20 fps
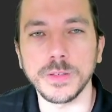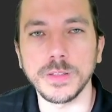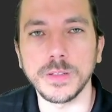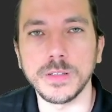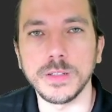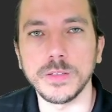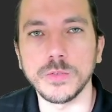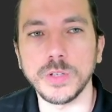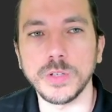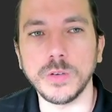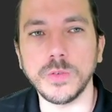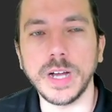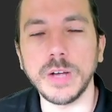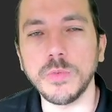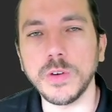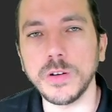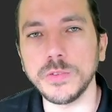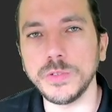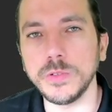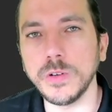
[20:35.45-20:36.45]
So I
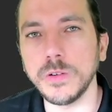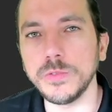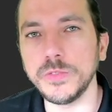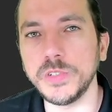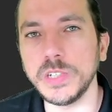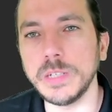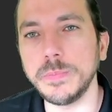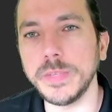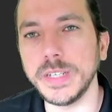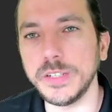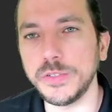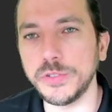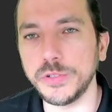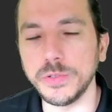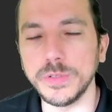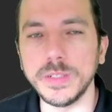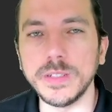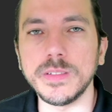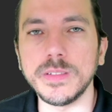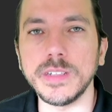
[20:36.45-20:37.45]
won't go deep into
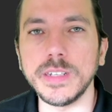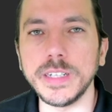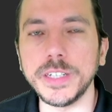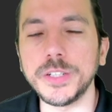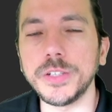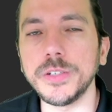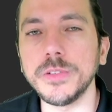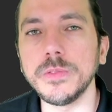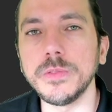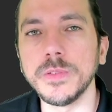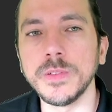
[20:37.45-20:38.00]
this issue,